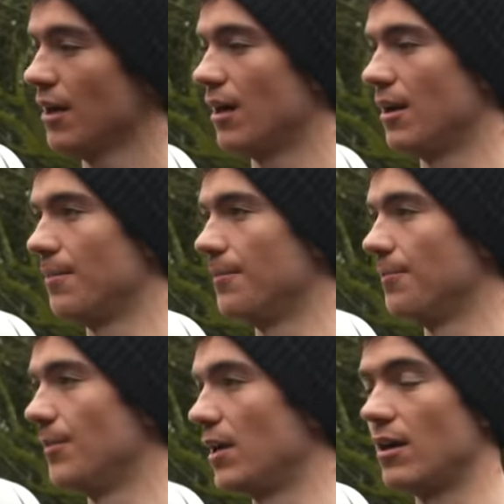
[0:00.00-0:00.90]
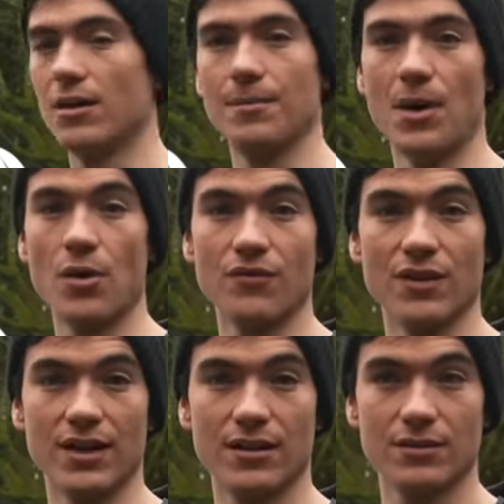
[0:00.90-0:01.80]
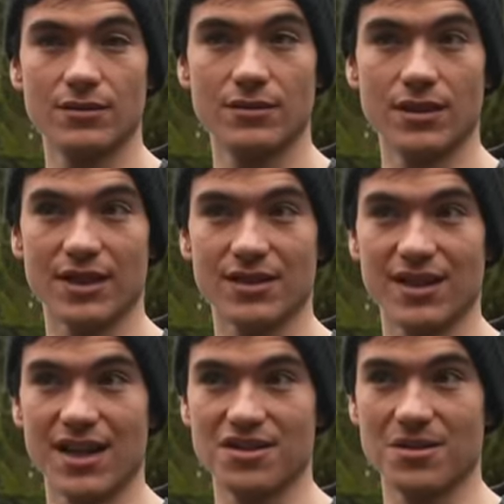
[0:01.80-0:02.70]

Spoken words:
but hopefully I can catch